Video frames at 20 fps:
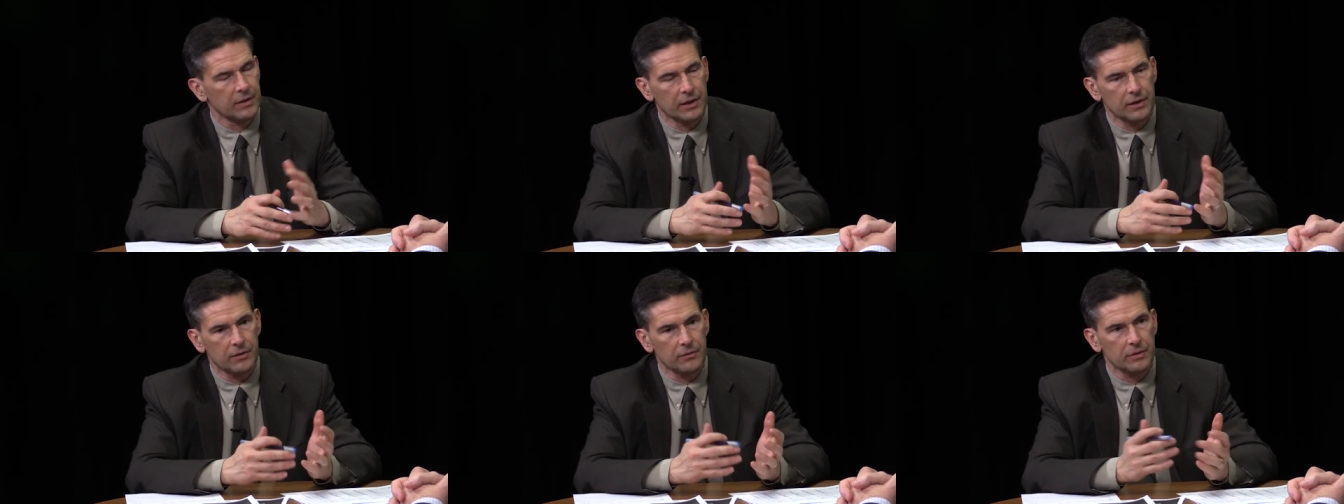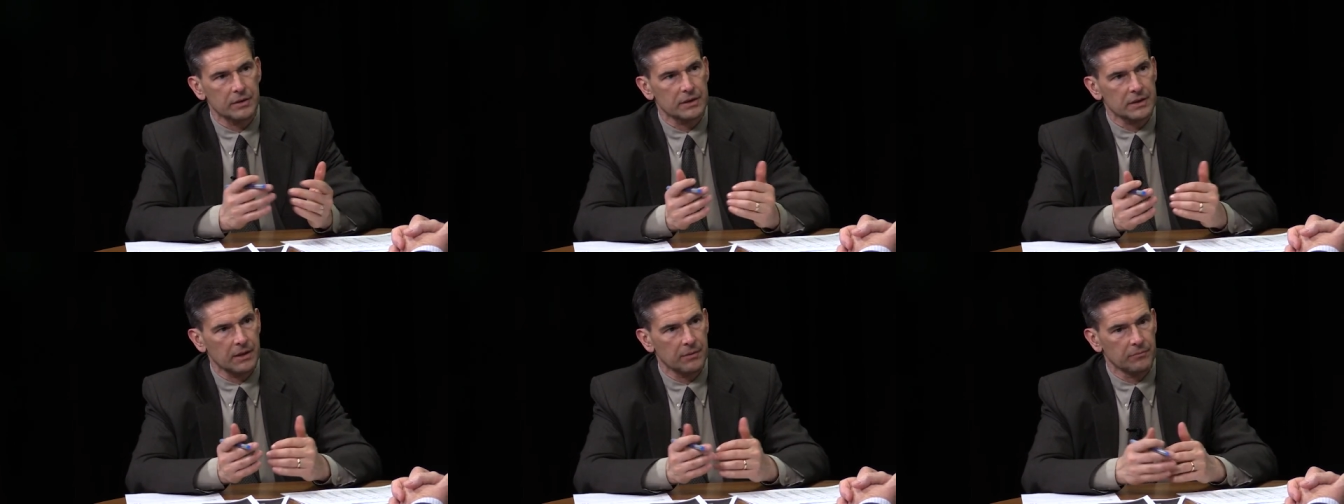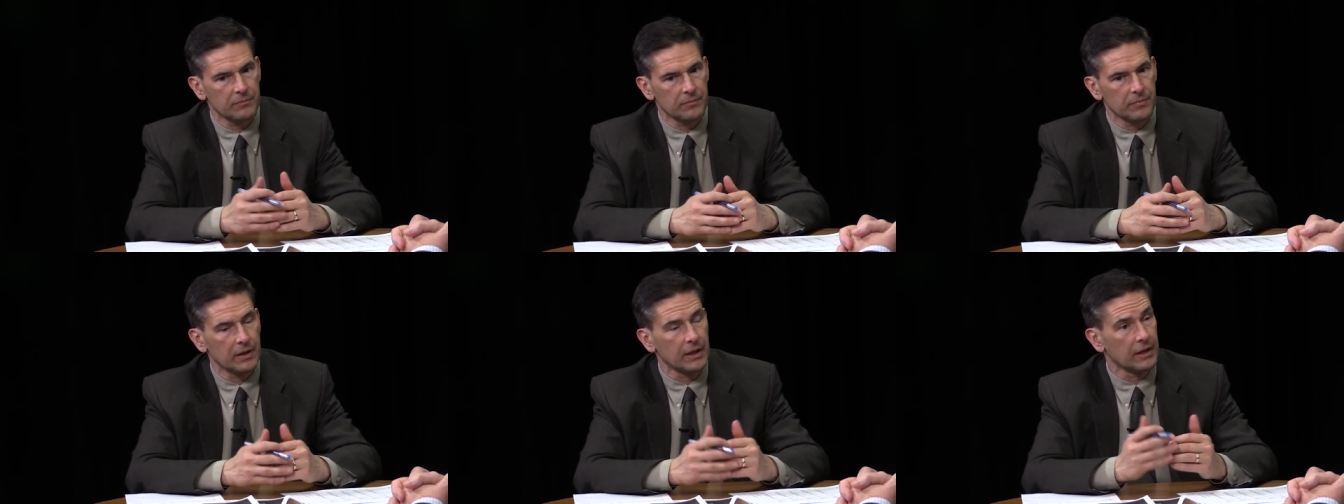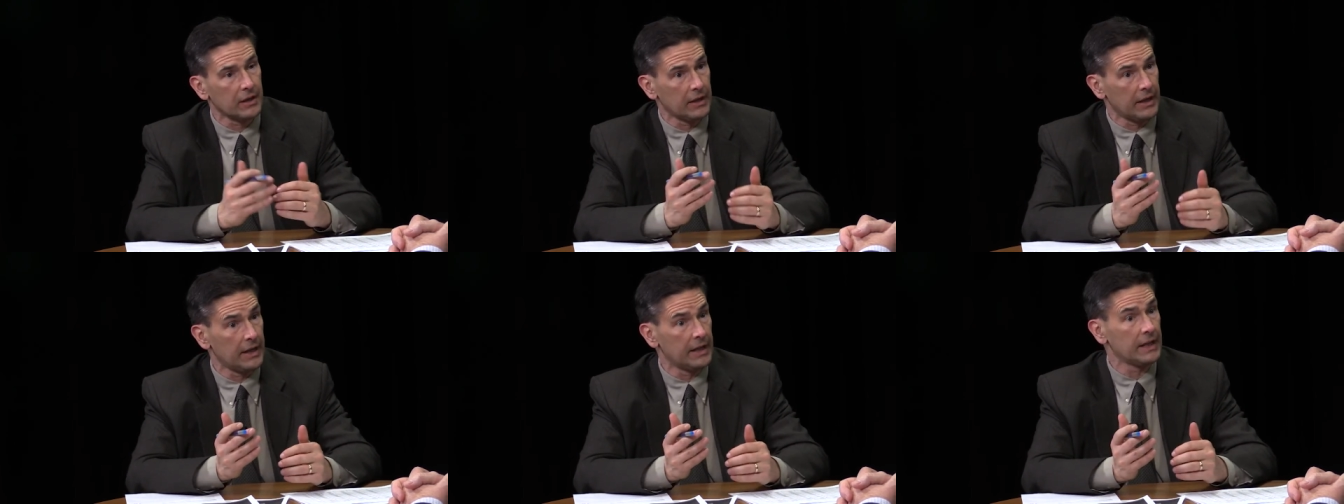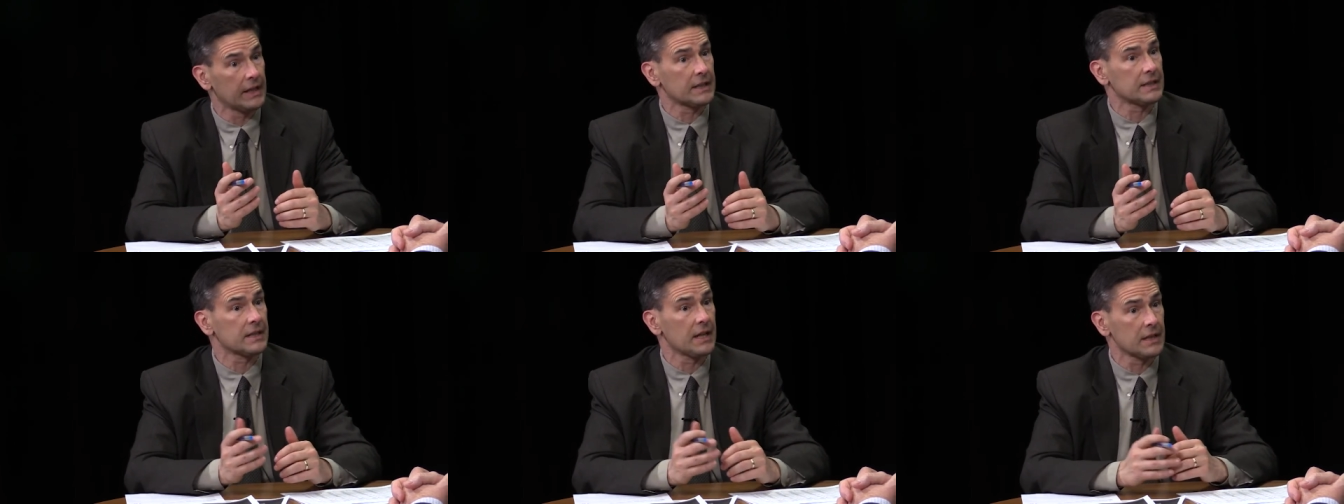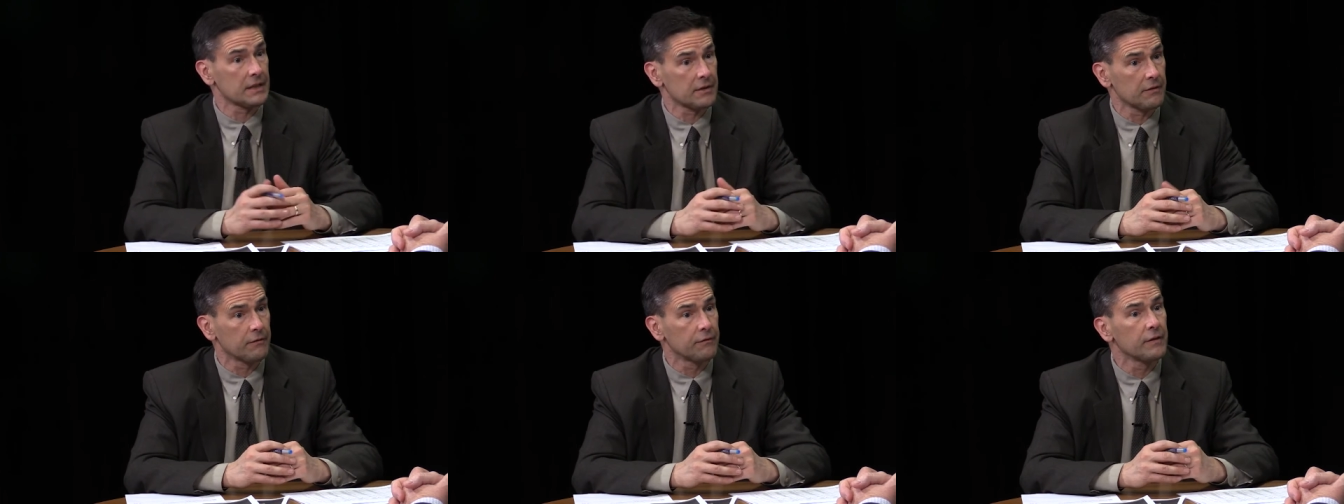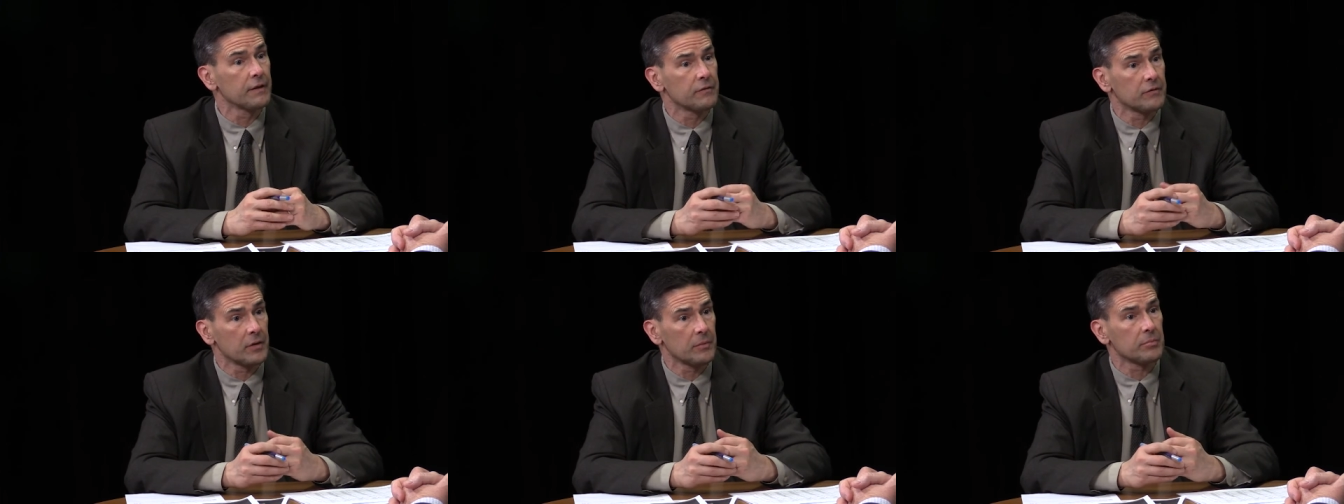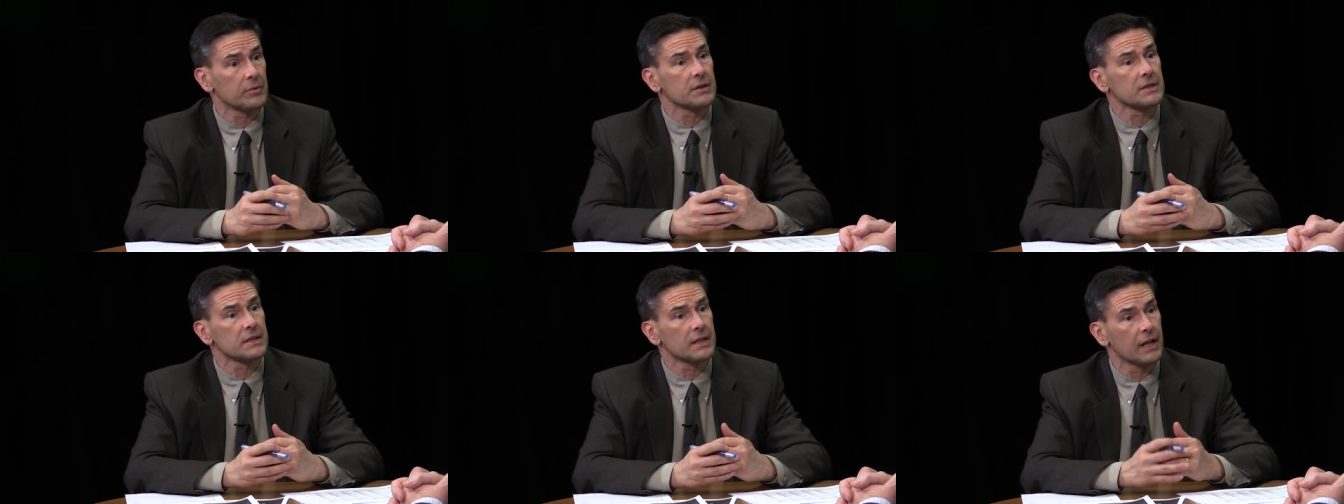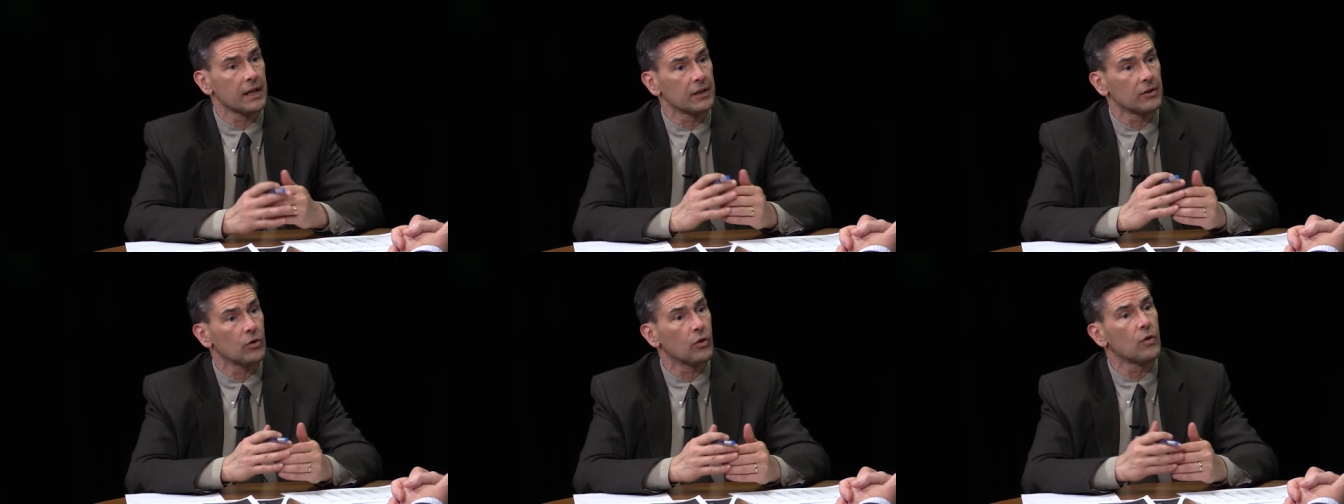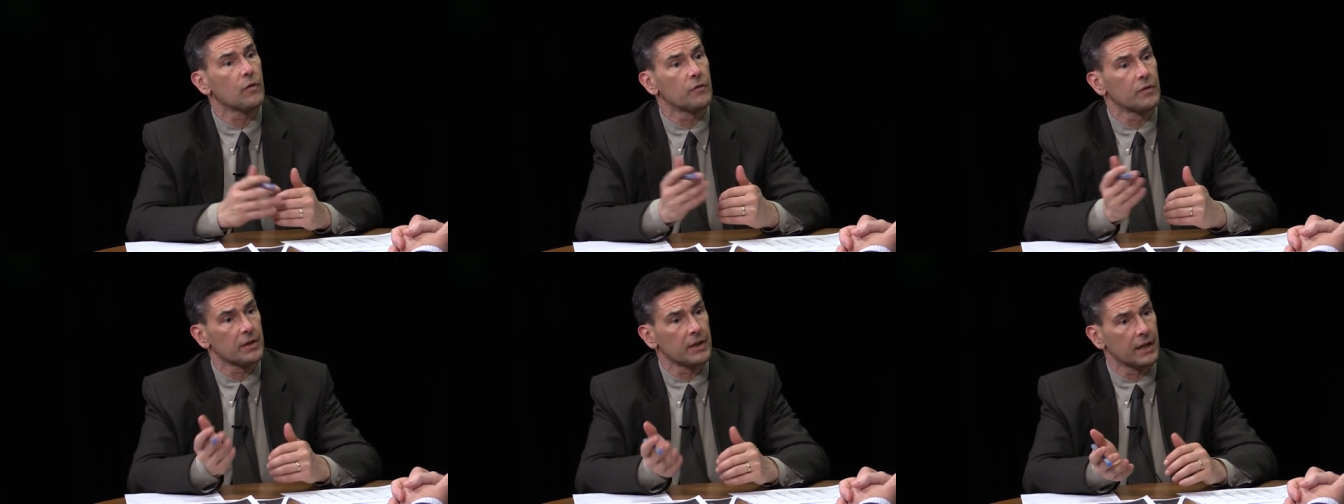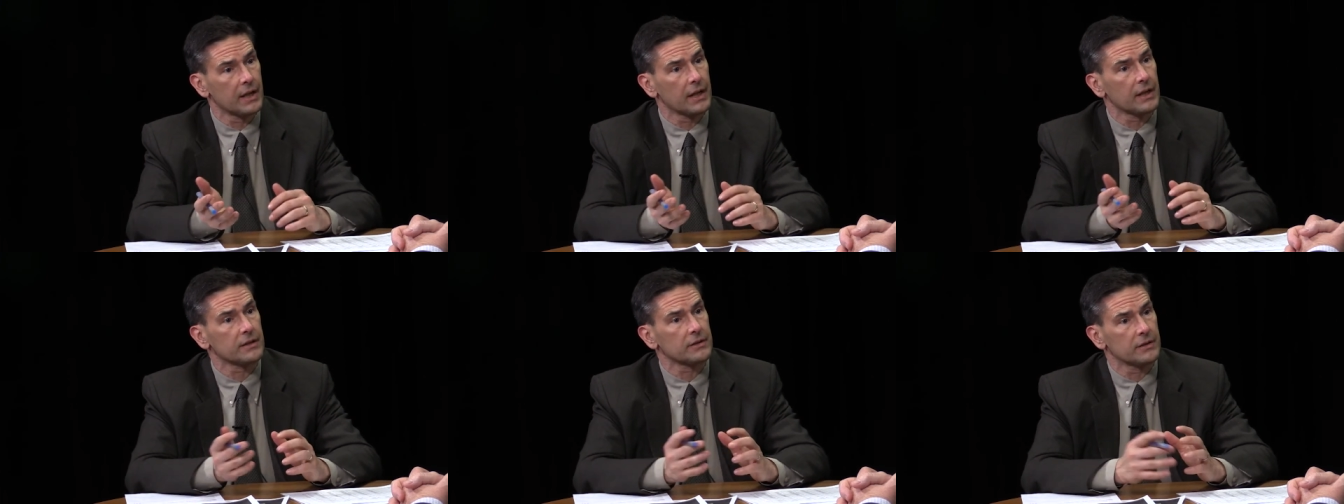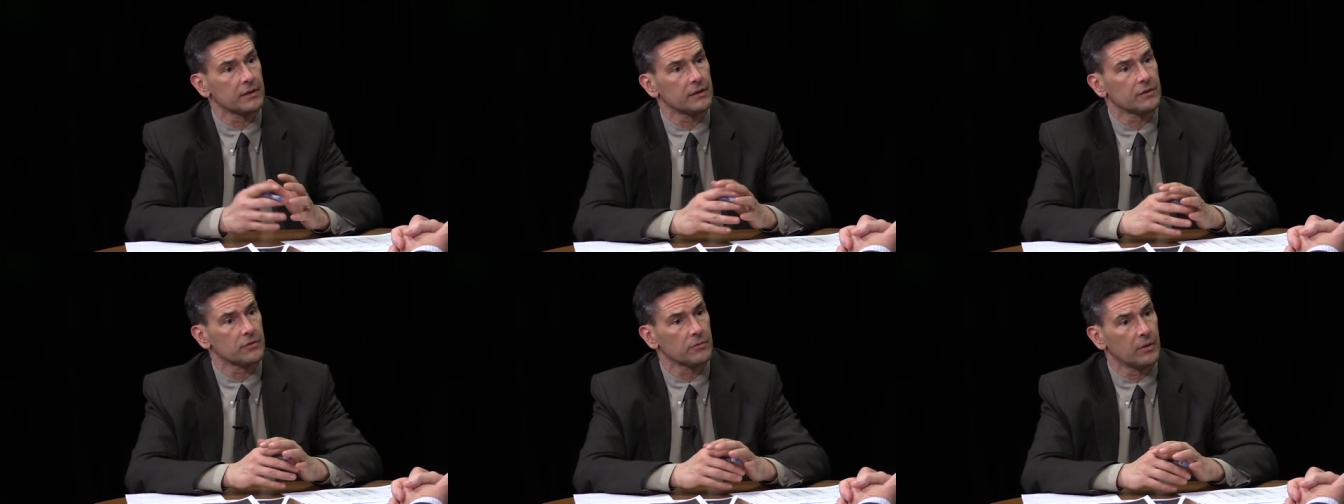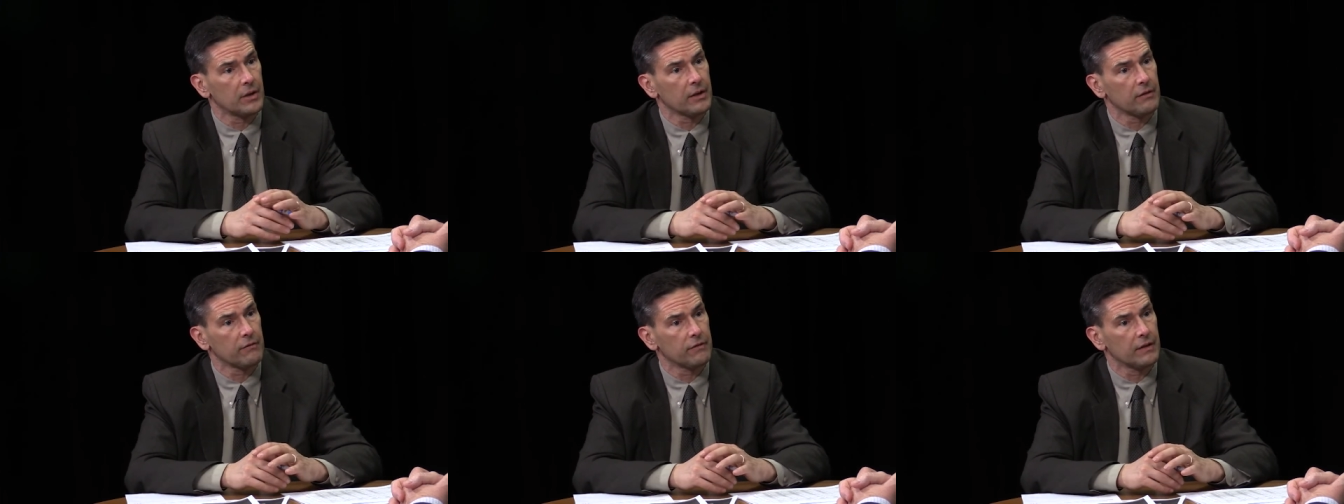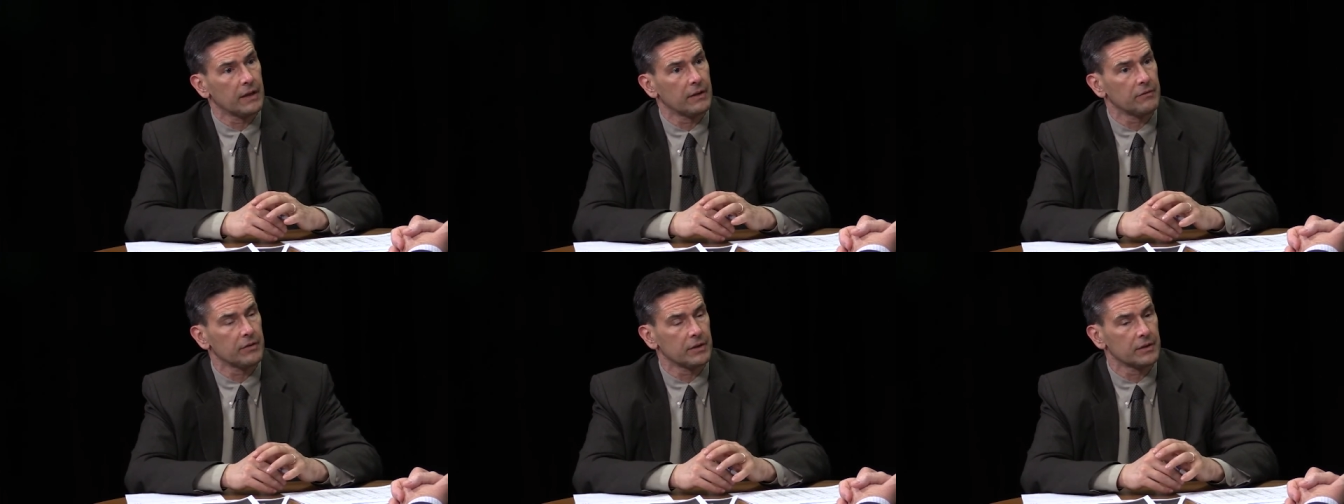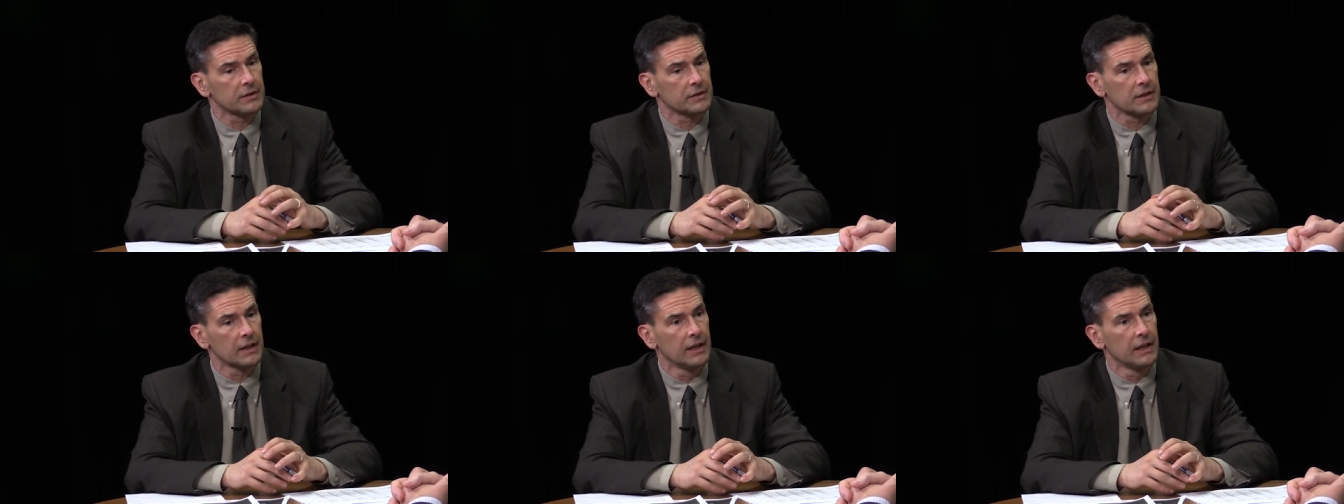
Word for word: you know, in some in excess of 50% over the next 25 years,